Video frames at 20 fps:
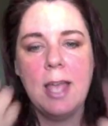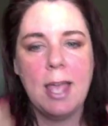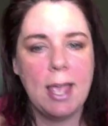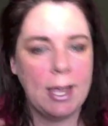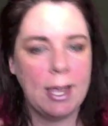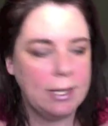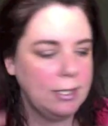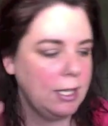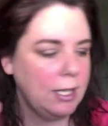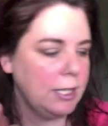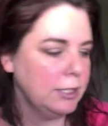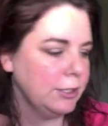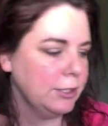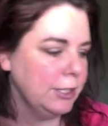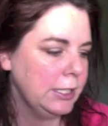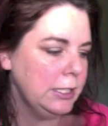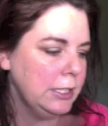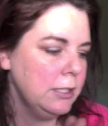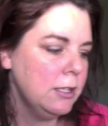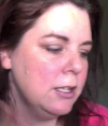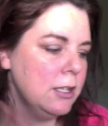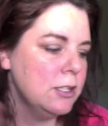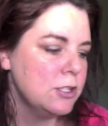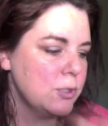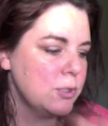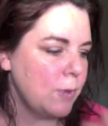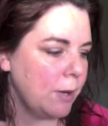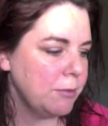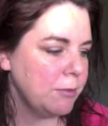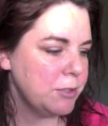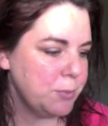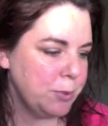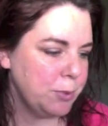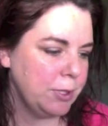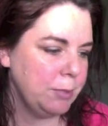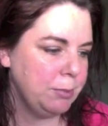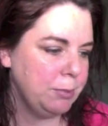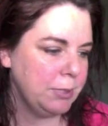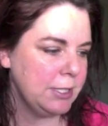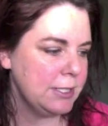and coloring, so I was pretty
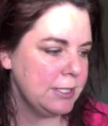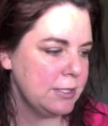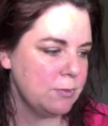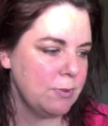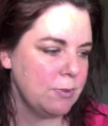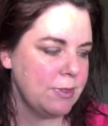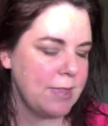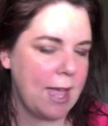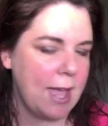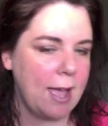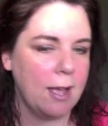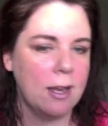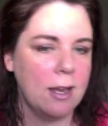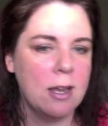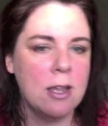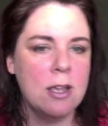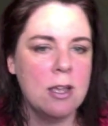pleased with that.